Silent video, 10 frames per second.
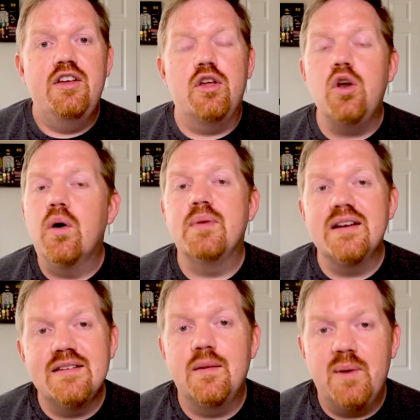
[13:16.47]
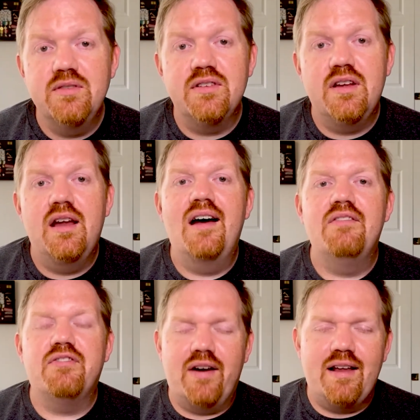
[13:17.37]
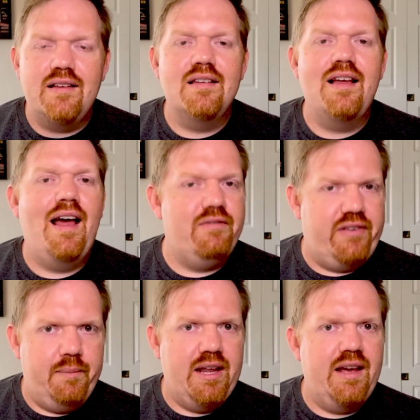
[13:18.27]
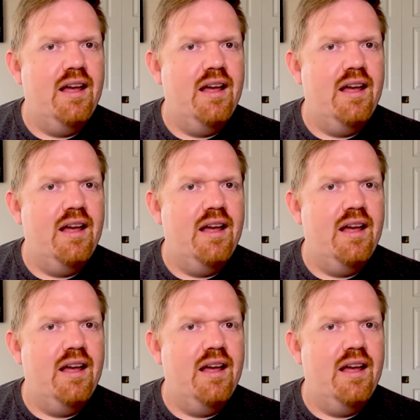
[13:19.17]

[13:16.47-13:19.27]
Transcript: You know what brings in the most? Friends and family.